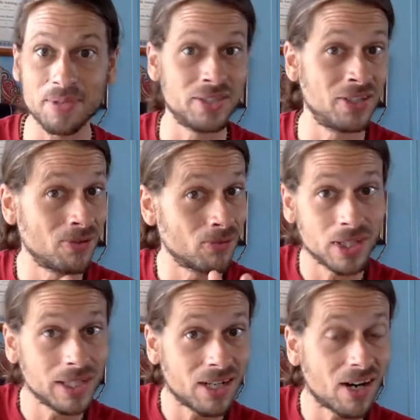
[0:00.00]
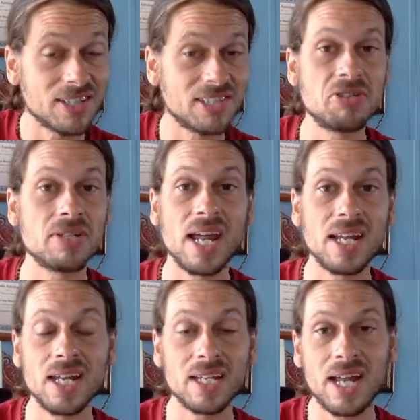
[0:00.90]
and there really are still
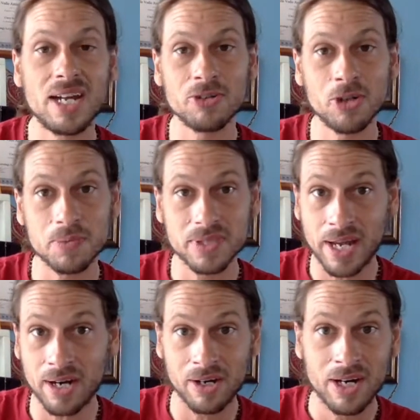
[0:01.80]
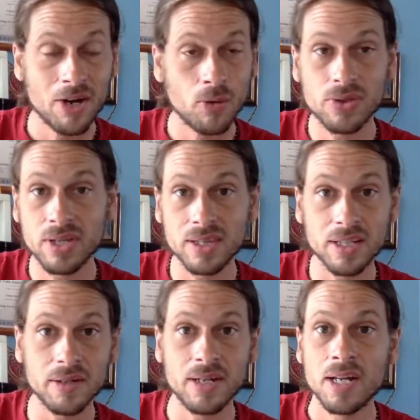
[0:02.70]
KKK groups that are within
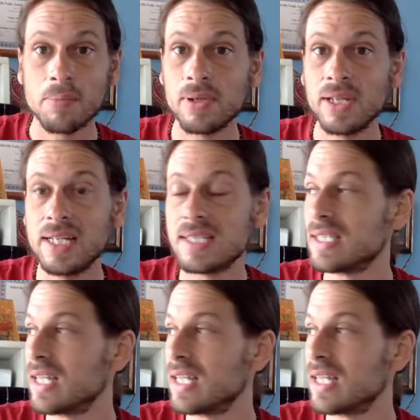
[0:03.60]
the police.